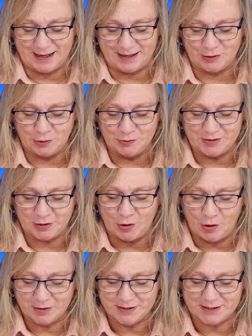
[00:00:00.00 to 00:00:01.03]
uh, use the
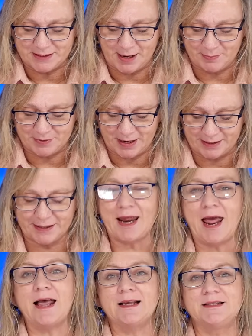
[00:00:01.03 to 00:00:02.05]
concept that
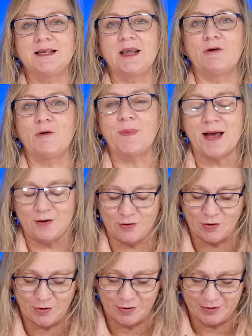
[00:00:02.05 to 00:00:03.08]
it has here
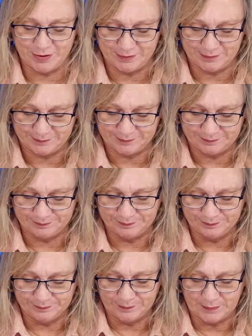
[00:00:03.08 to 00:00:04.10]
about God.
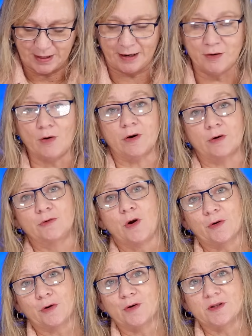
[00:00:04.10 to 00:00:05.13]
And not,
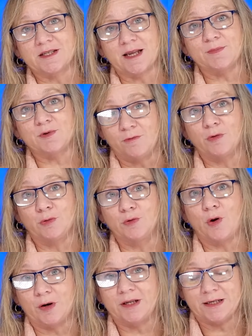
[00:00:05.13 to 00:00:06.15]
not a concept of who
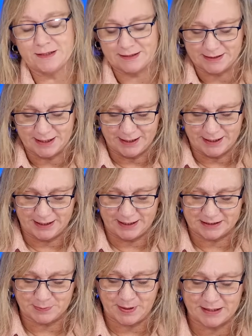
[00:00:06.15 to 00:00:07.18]
God is. It
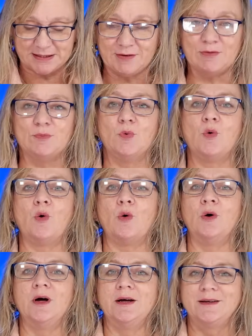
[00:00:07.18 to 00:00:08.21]
explains even
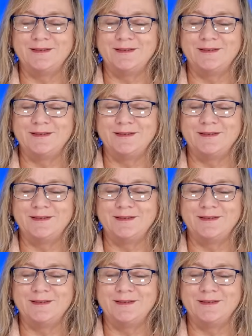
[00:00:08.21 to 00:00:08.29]
more